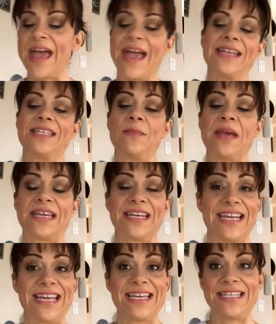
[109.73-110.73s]
and to make
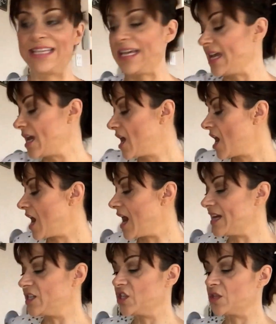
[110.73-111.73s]
it easy,
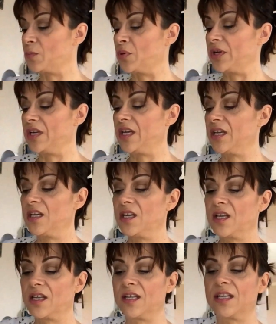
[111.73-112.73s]
I just put it,
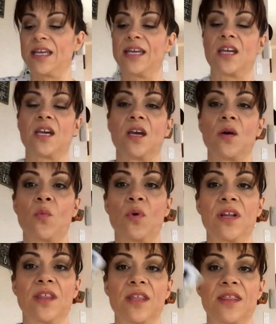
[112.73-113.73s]
like,
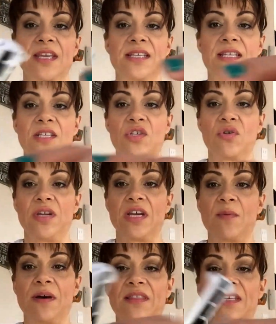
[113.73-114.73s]
one of the things that's
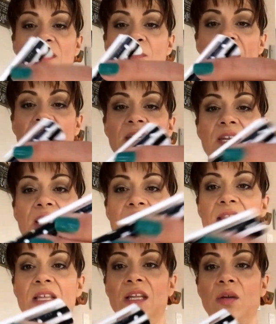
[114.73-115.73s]
unique about this pen,
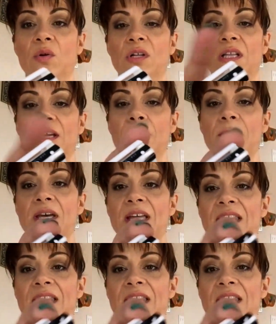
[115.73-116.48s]
the little clip,